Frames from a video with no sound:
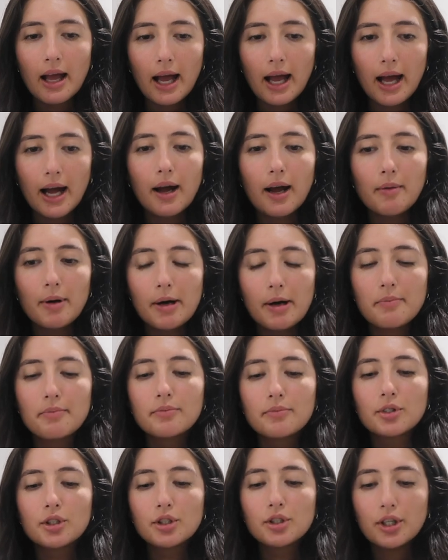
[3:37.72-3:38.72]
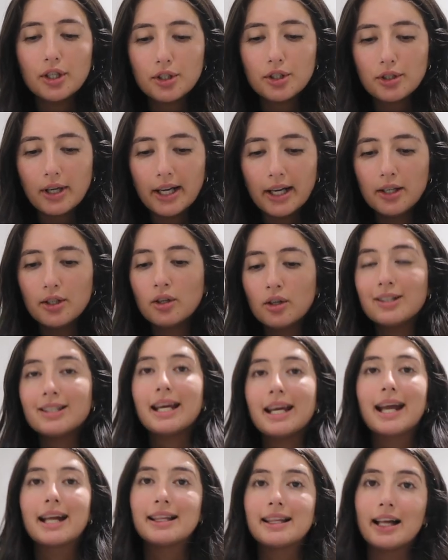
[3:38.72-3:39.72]
Um, I'm going to try and not
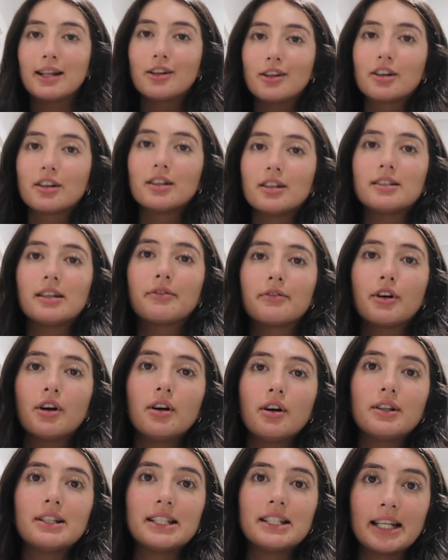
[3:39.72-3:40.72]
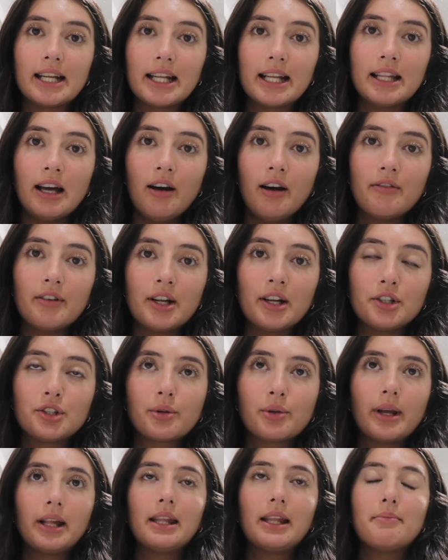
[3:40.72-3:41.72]
take that long because I've got dinner in the oven. I
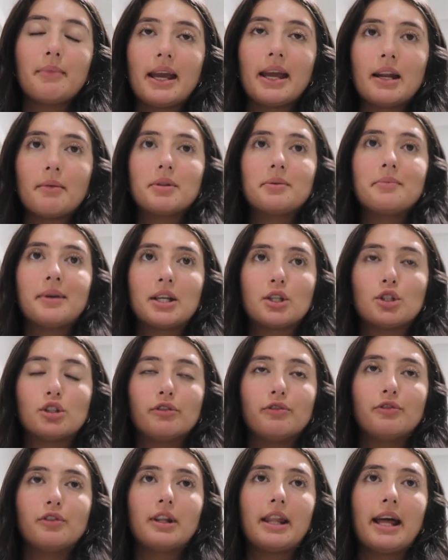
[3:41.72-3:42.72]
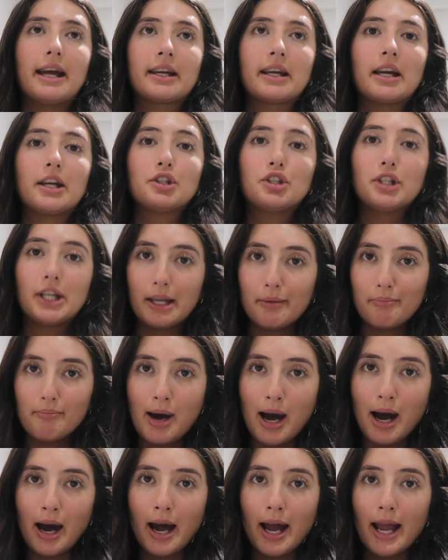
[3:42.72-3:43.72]
just quickly made up the mixture for like a chicken
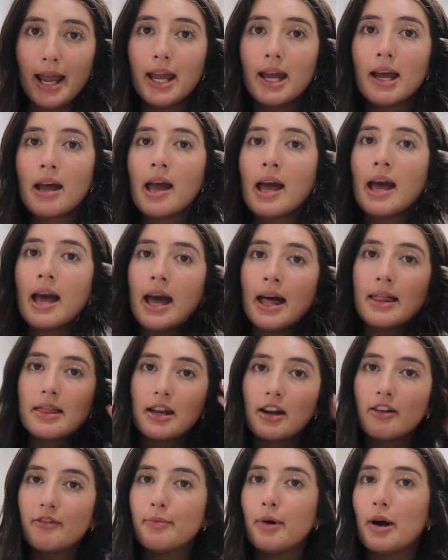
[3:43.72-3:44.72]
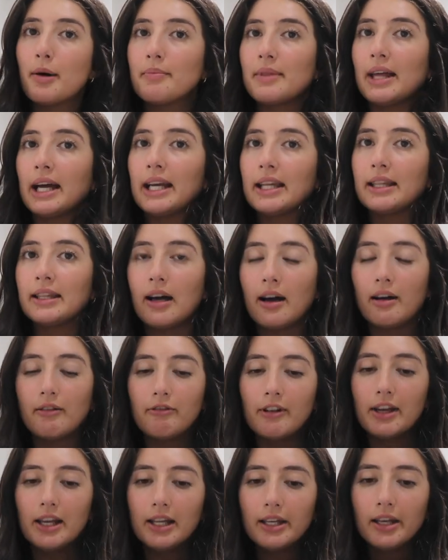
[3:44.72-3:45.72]
pie. Then I've popped that in the
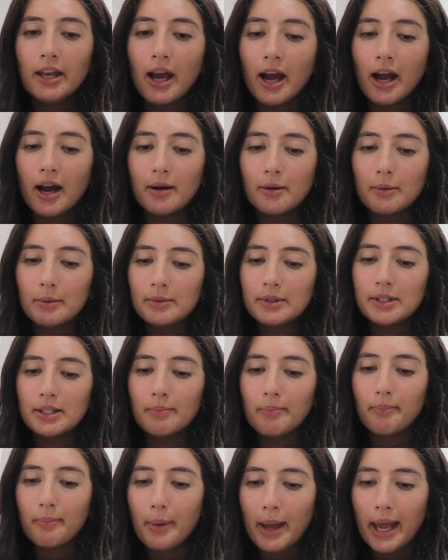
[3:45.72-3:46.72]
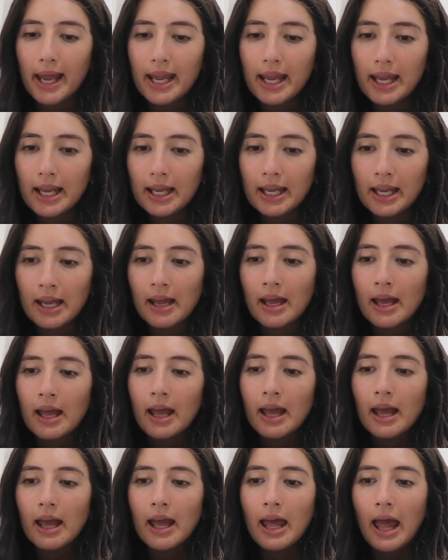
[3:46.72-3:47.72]
oven um, to bake
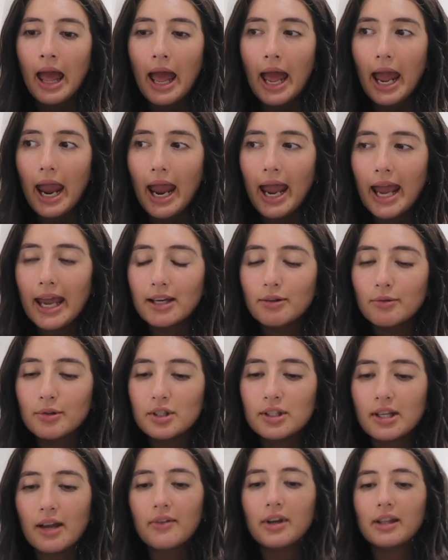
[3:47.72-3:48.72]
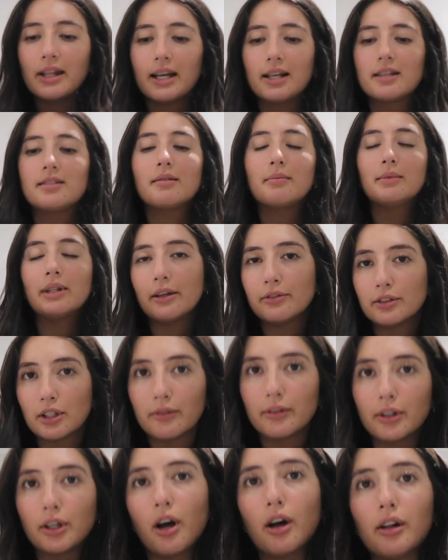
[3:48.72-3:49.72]
and we're just having like some
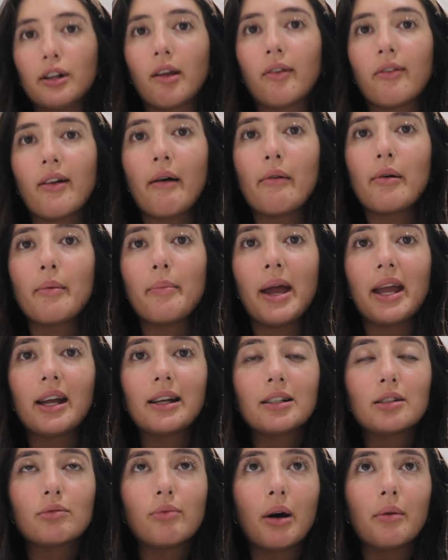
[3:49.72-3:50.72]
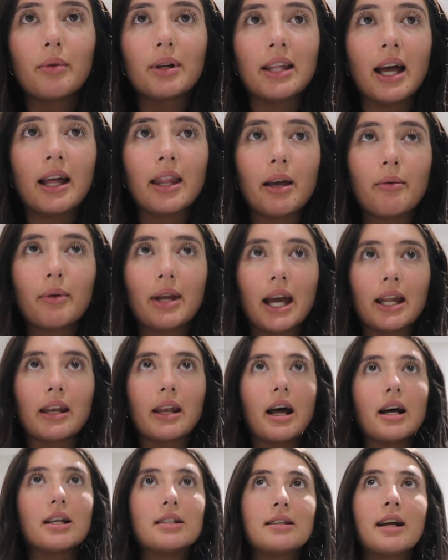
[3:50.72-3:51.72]
leftover cauliflower bake as well with that that we had
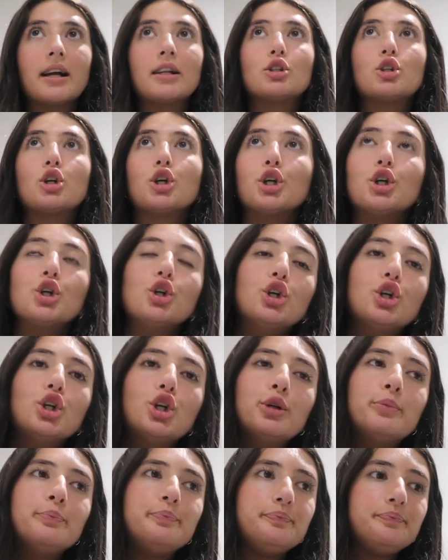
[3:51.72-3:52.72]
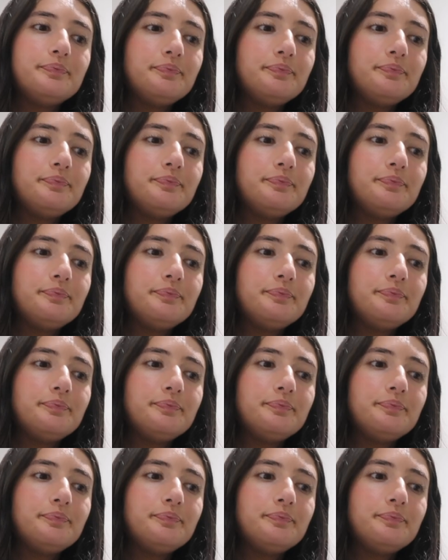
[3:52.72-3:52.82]
last night too.